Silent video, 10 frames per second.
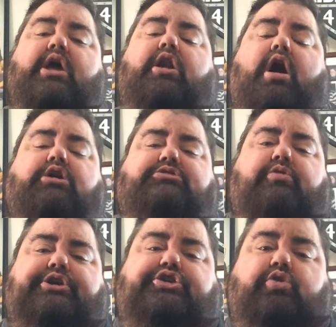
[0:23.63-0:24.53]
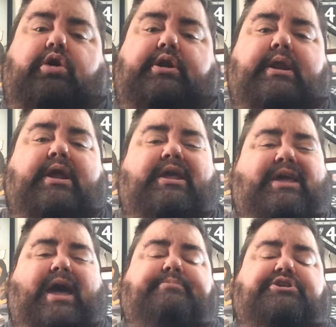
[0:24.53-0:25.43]
Long story short,
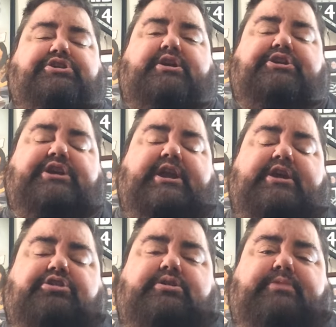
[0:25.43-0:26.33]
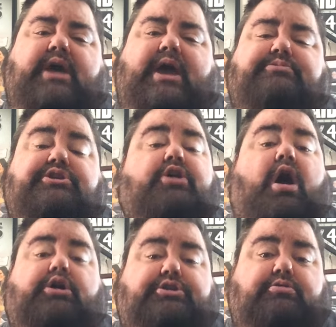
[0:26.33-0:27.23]
I'm just going to sit here sometimes and
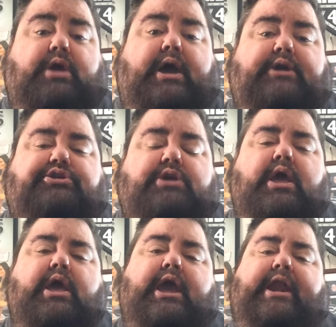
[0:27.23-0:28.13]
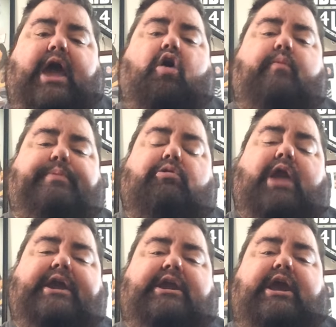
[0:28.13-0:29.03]
talk to you guys, and I hope you
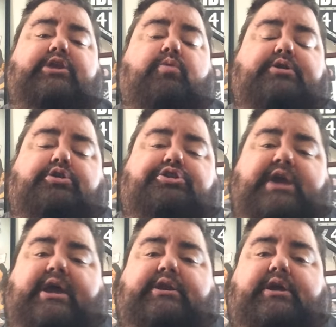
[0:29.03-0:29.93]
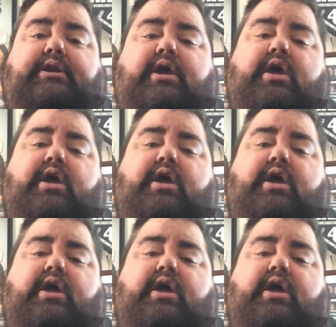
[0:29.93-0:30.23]
like it and you understand it.